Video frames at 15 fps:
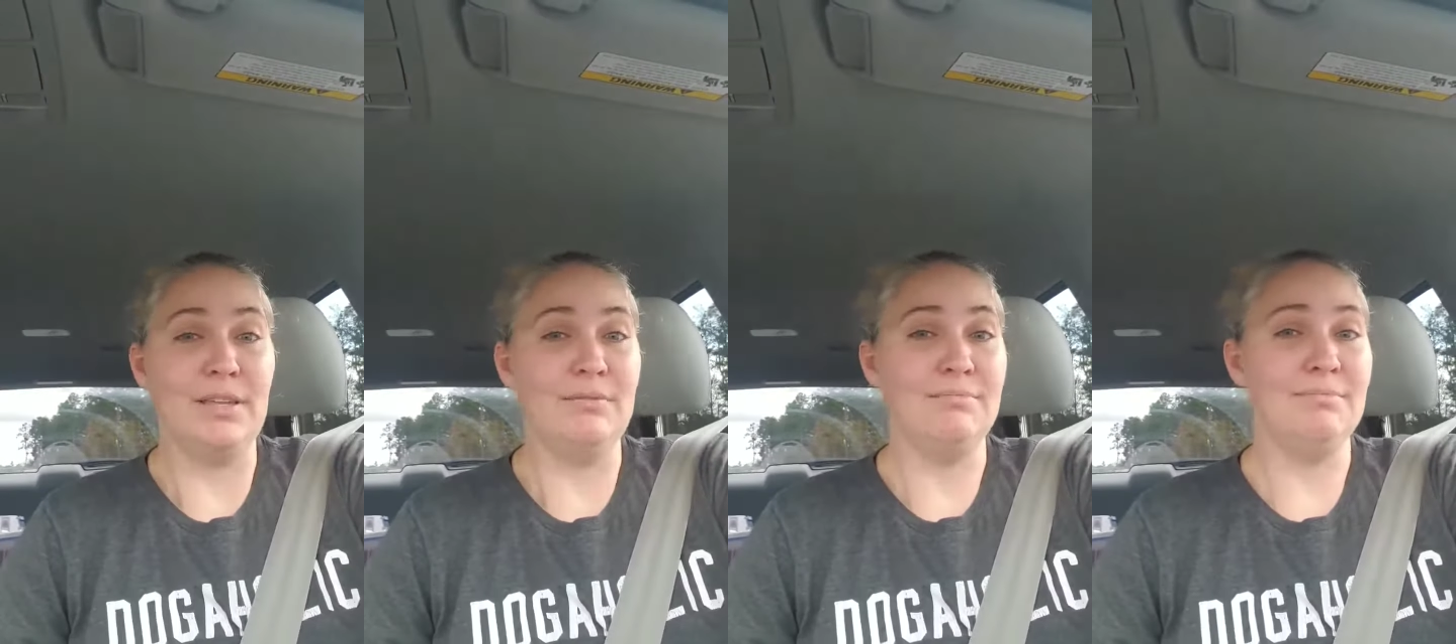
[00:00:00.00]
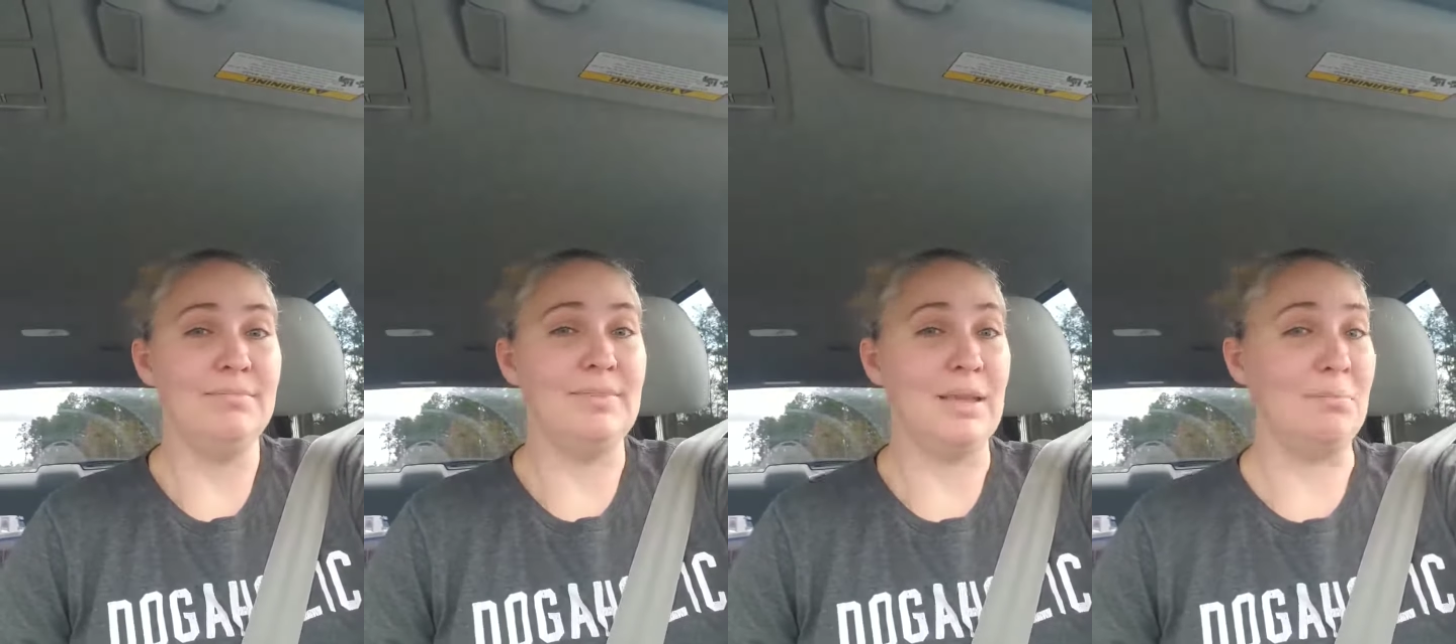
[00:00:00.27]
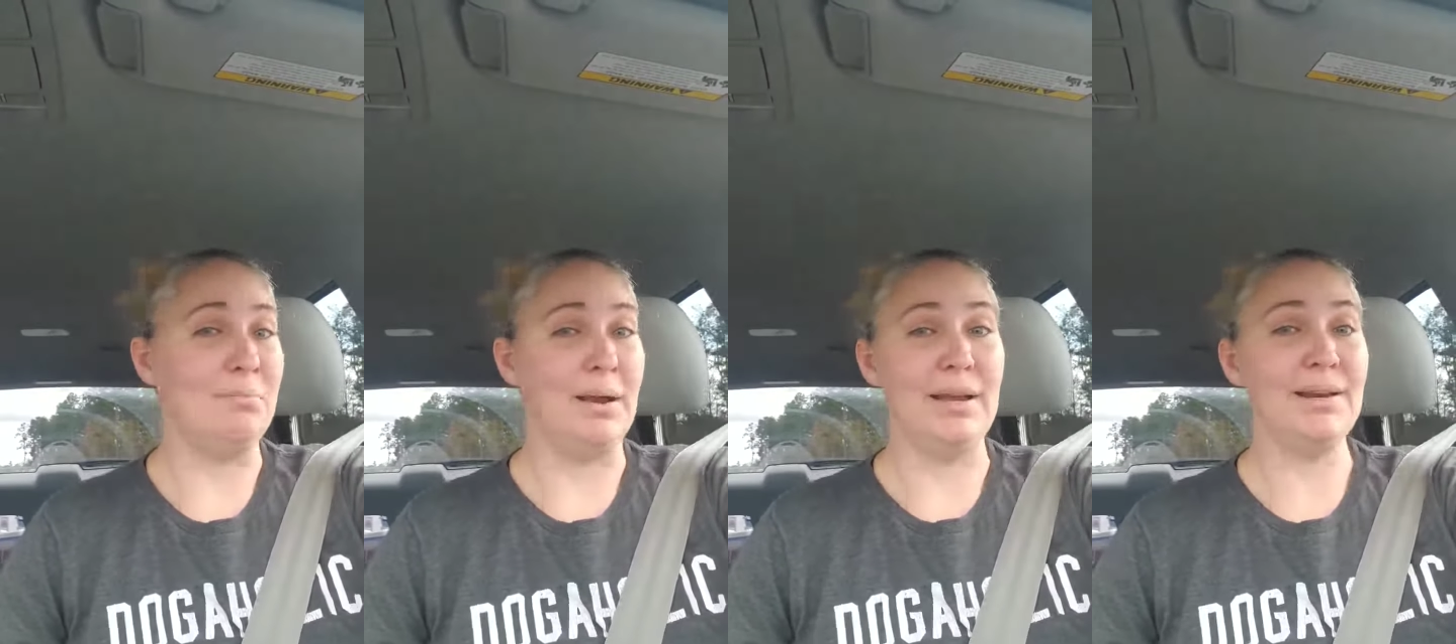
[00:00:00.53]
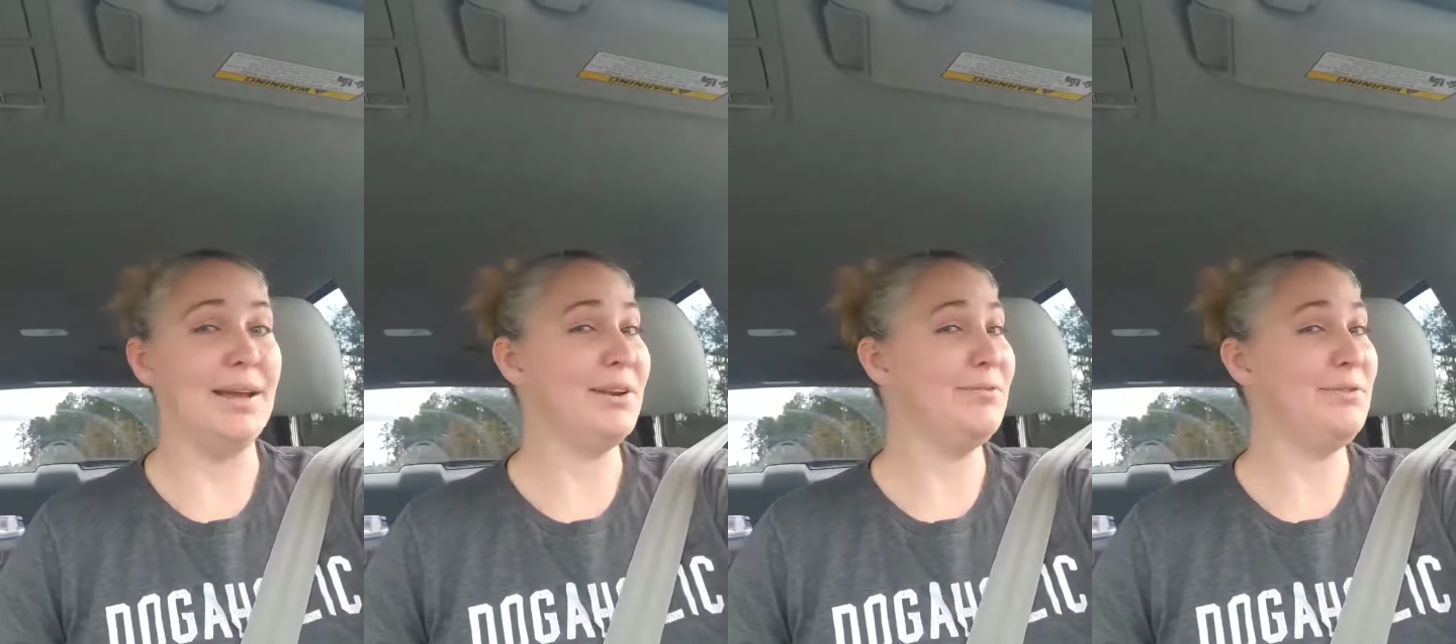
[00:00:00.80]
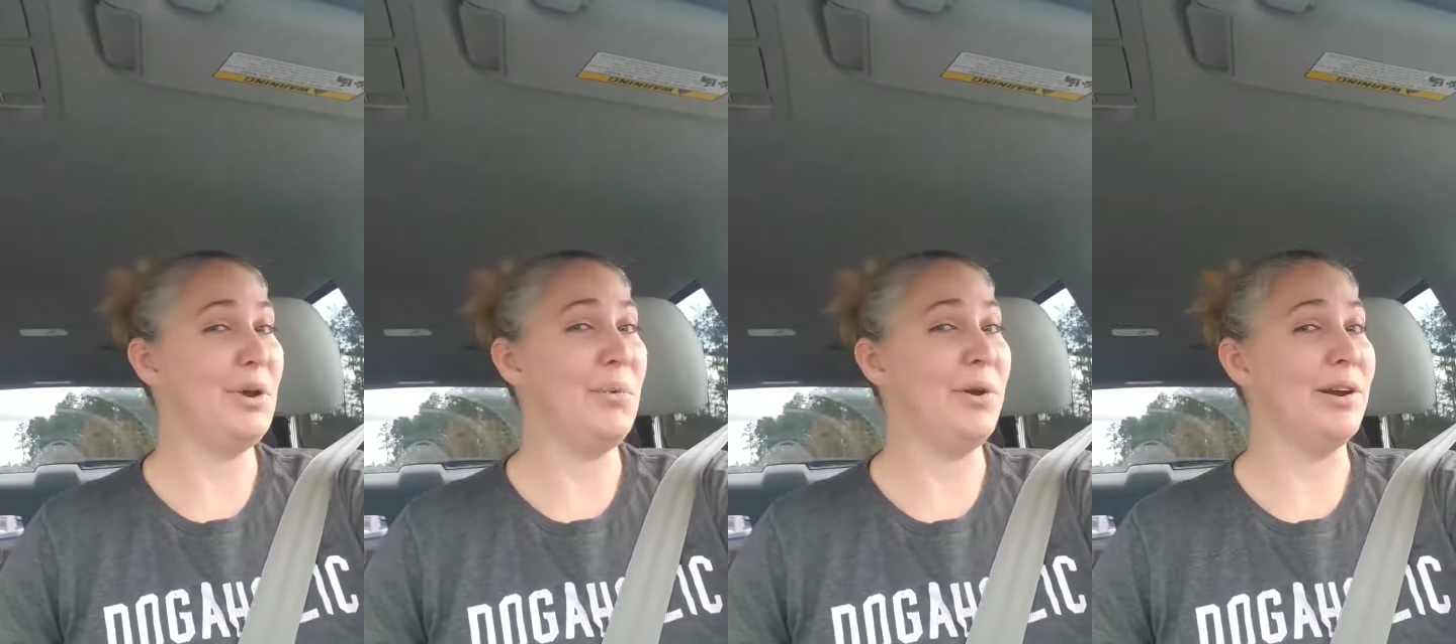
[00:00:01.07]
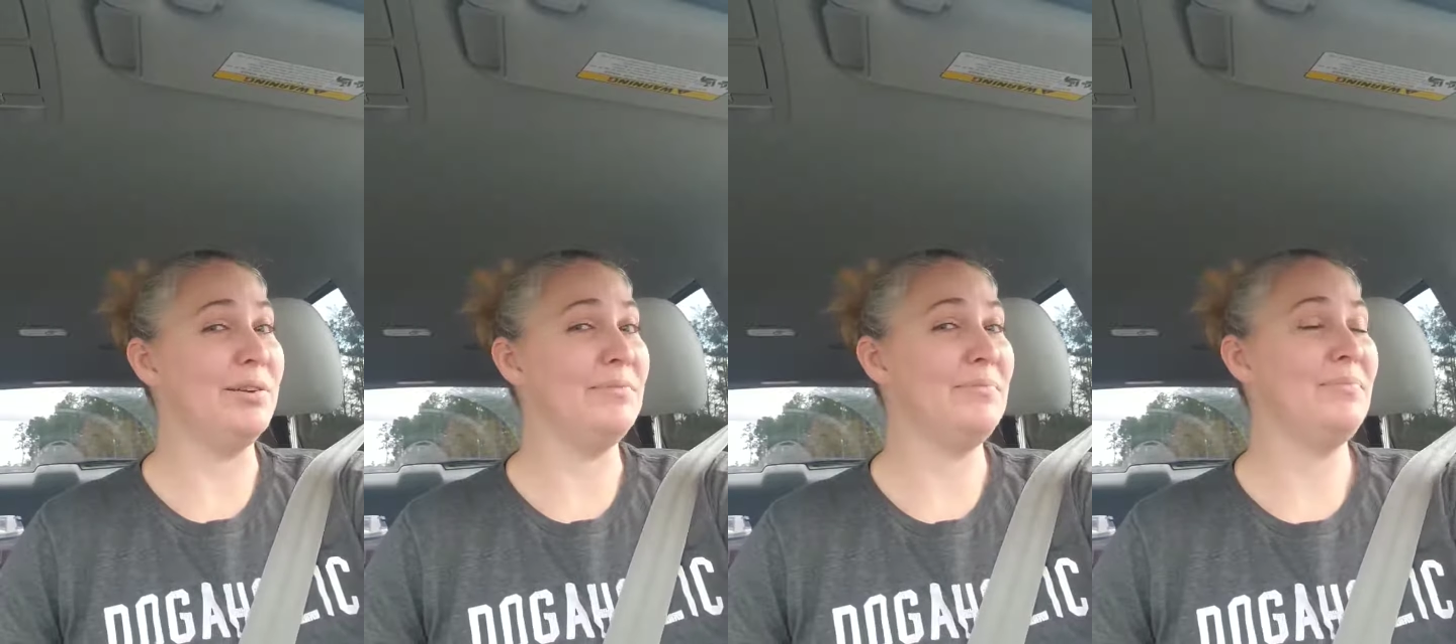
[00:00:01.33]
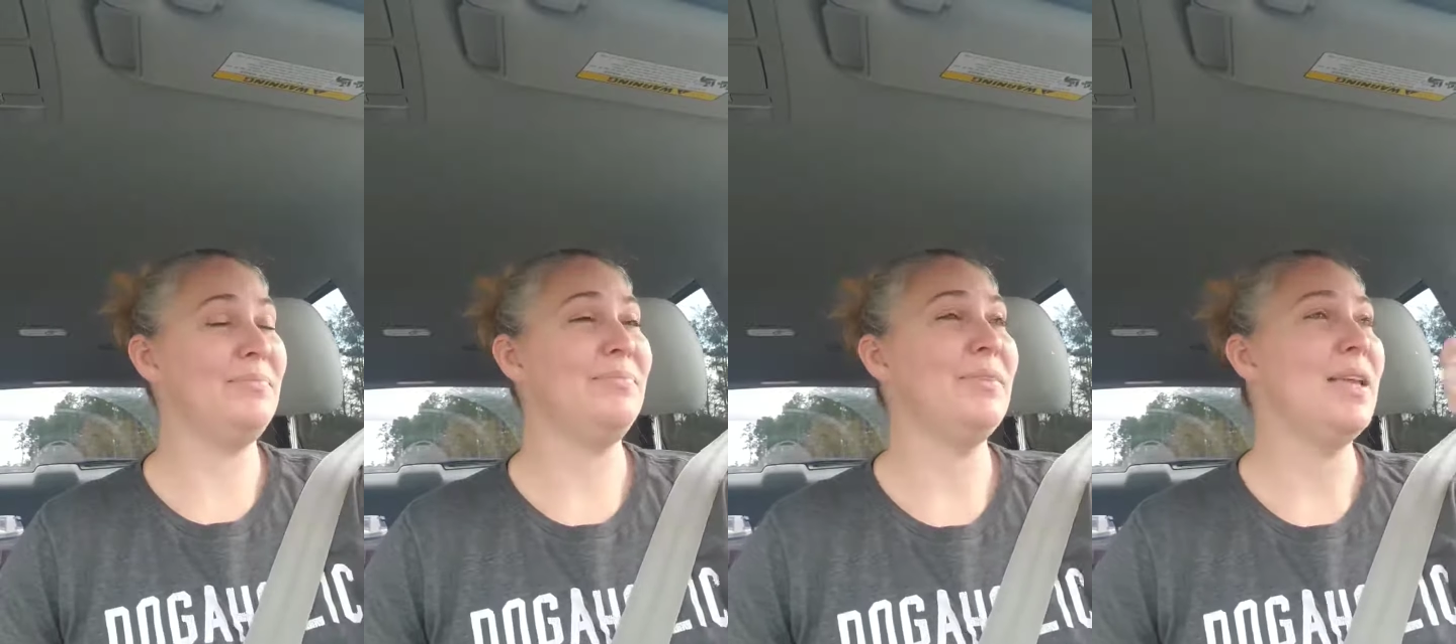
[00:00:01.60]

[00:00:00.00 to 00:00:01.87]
then they bite out of nowhere.